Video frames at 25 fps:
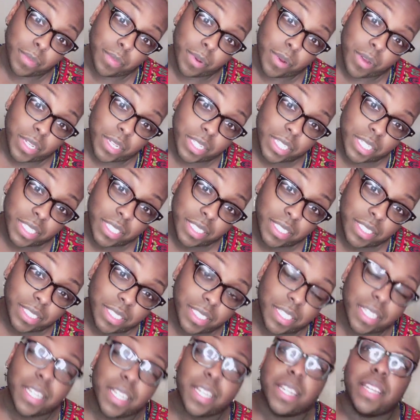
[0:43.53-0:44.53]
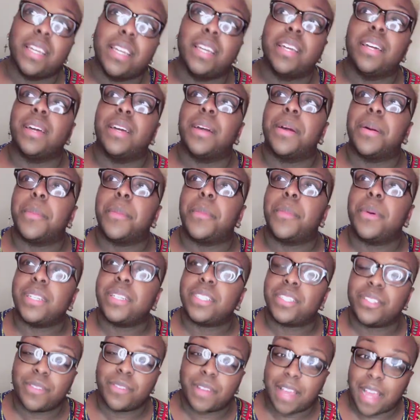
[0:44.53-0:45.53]
Porsha.
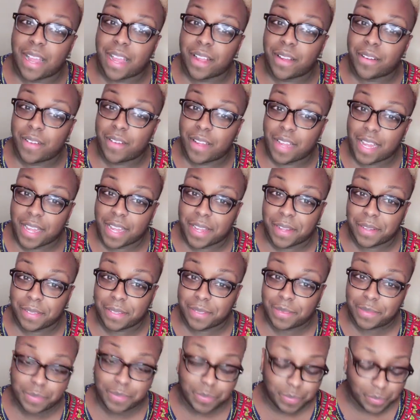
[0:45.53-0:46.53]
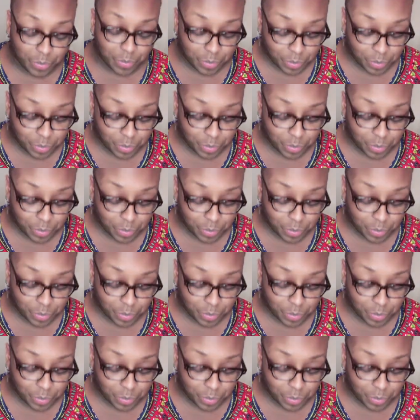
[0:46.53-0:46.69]
What you got going on?